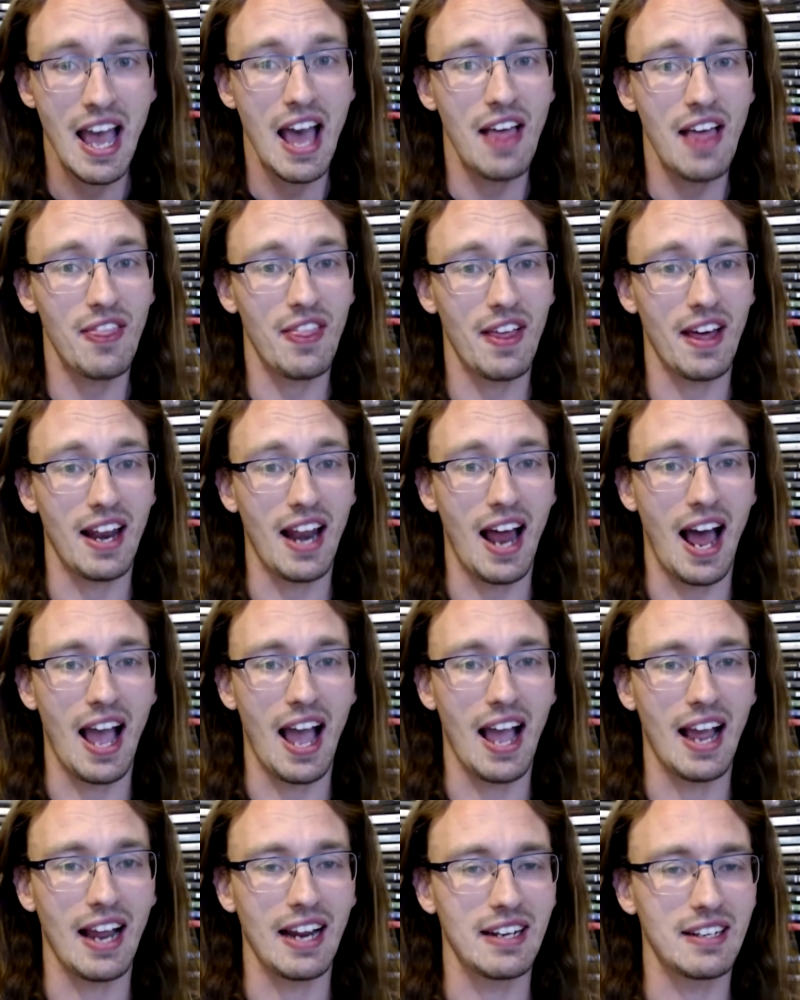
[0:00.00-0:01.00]
that
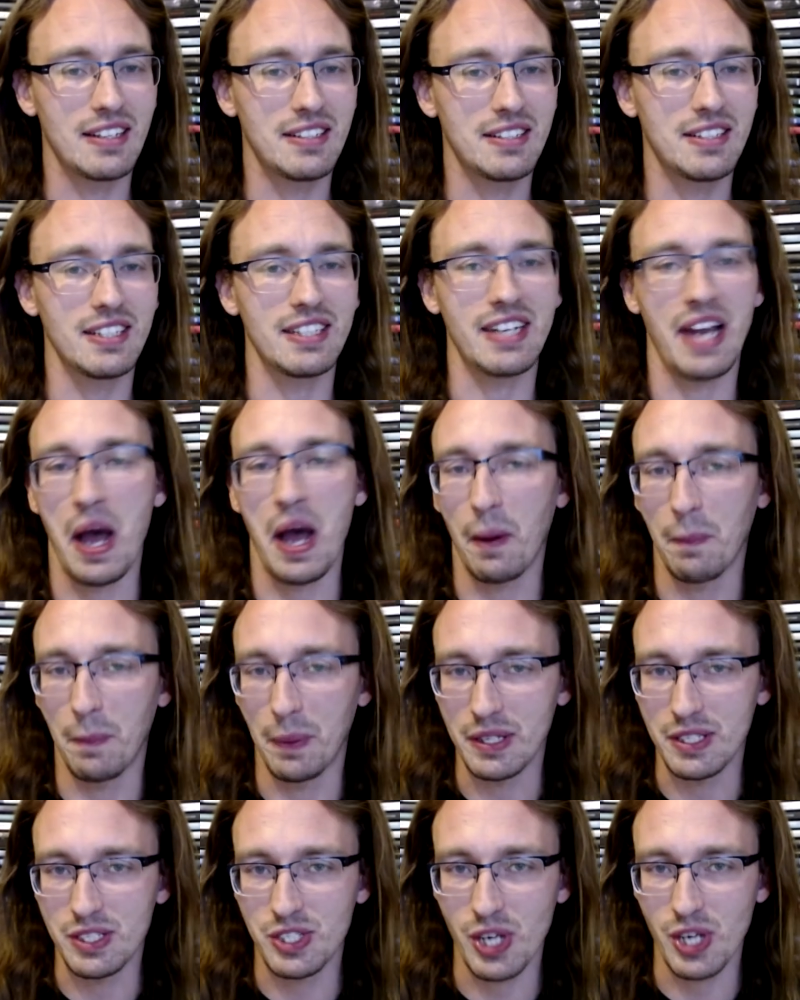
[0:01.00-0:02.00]
I couldn't help
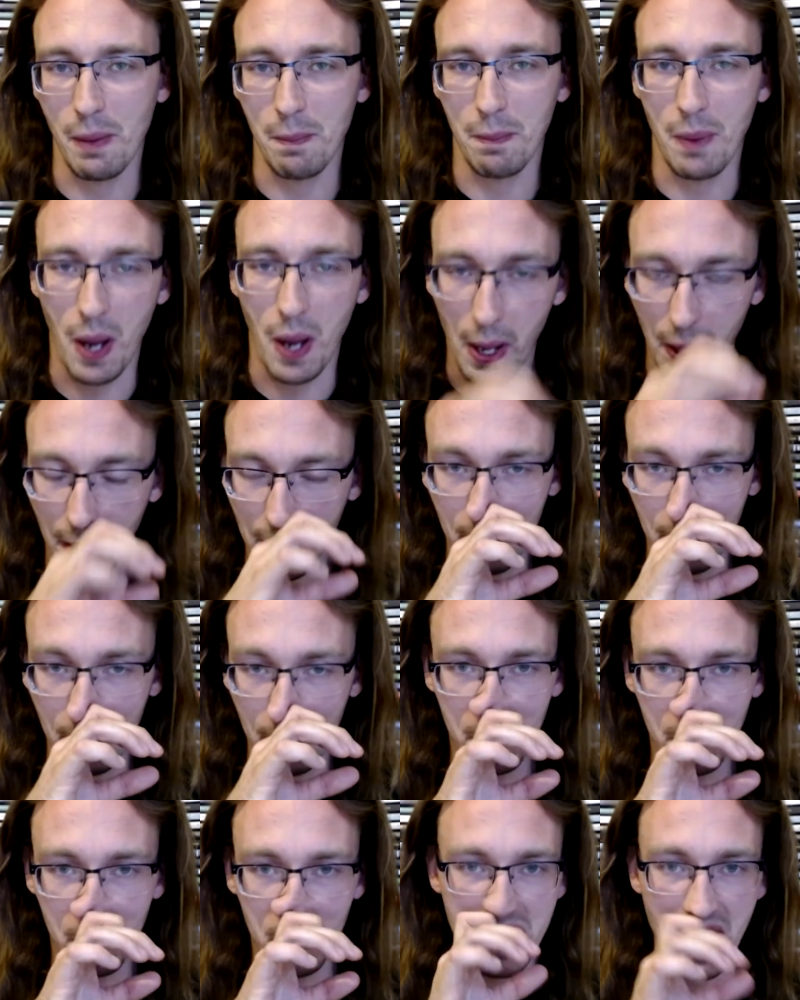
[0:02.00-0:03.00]
but jump on and
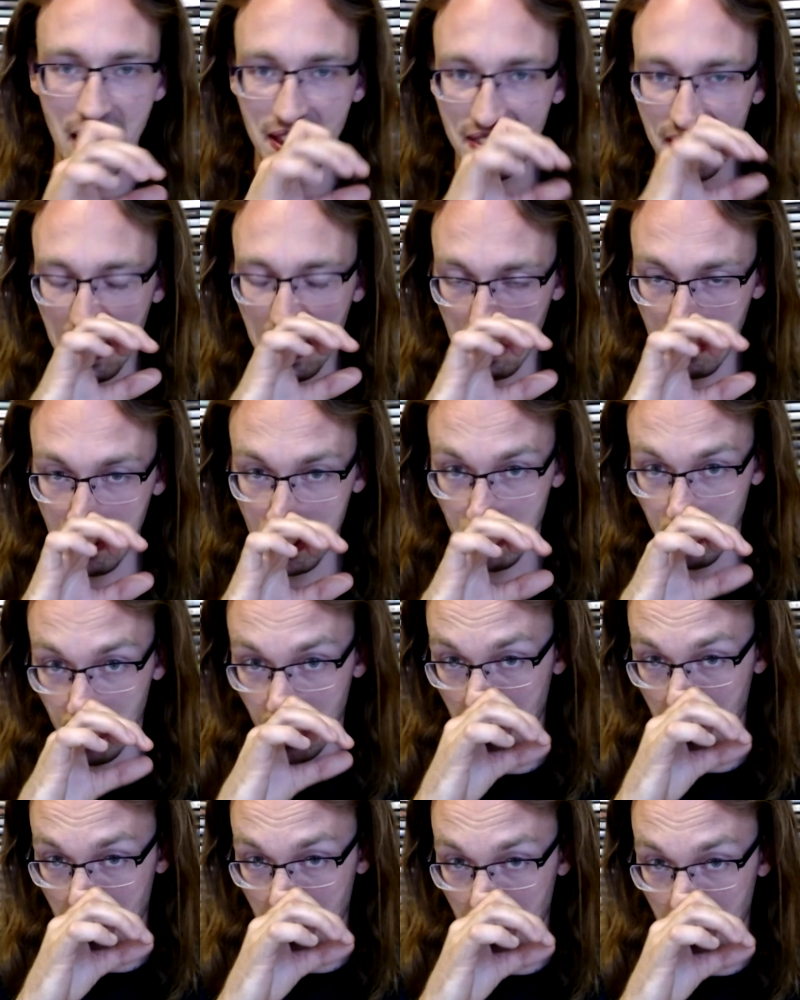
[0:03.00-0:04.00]
pretend that it was
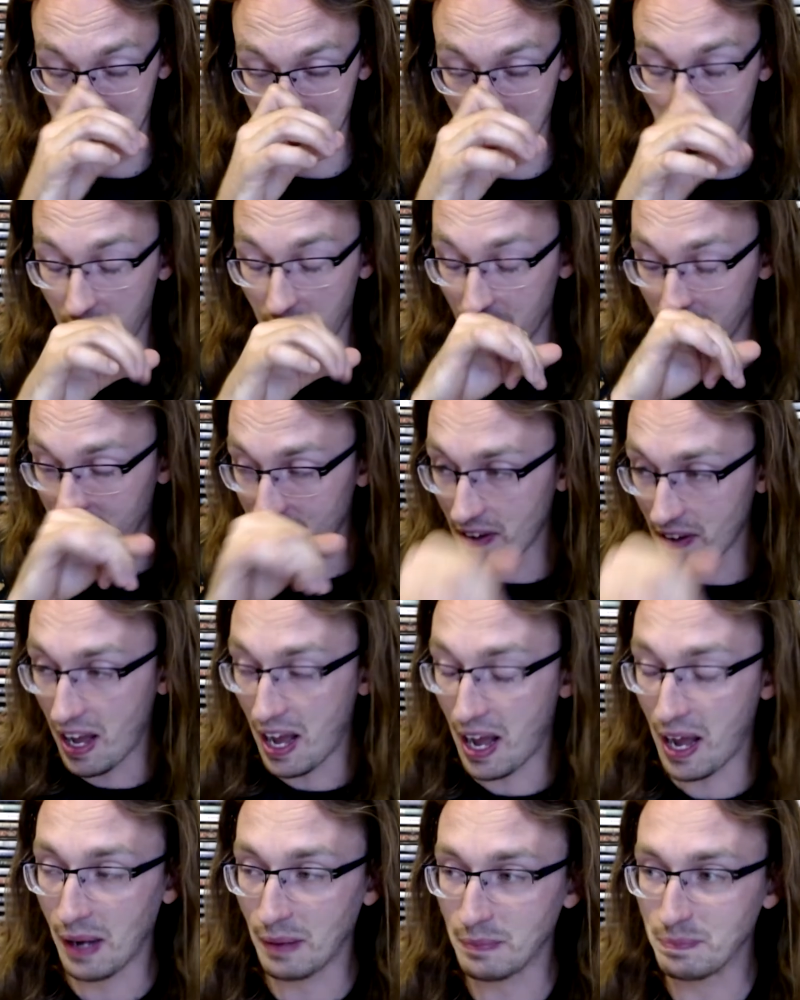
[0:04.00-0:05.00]
real myself.
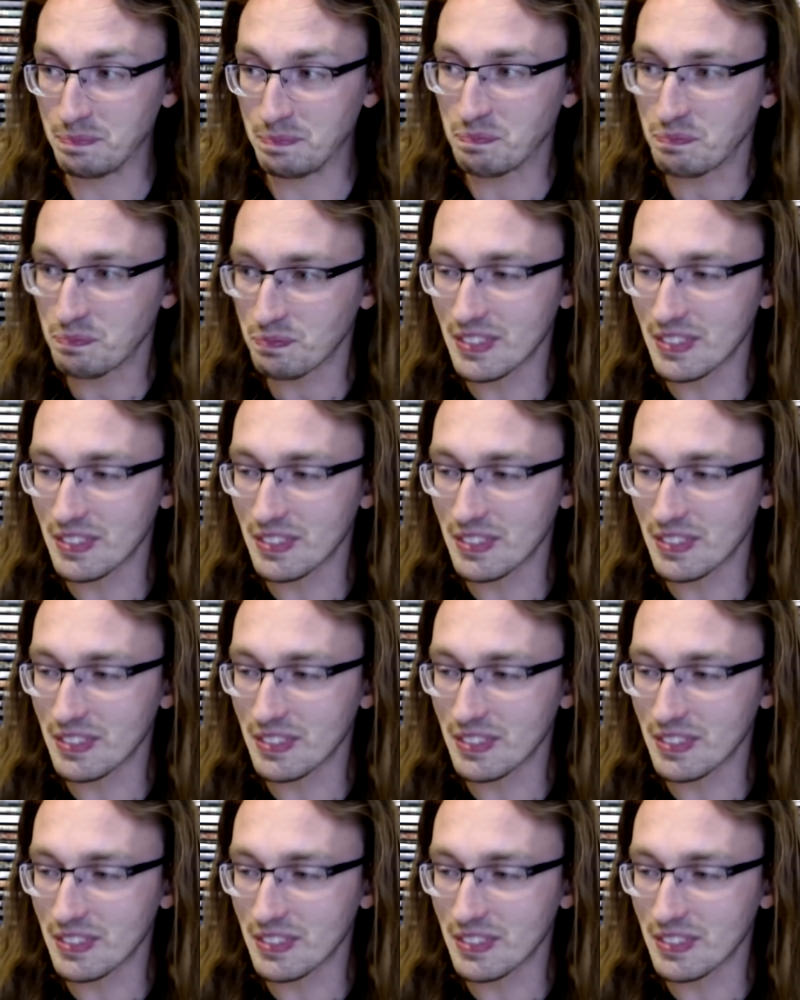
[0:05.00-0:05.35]
Um,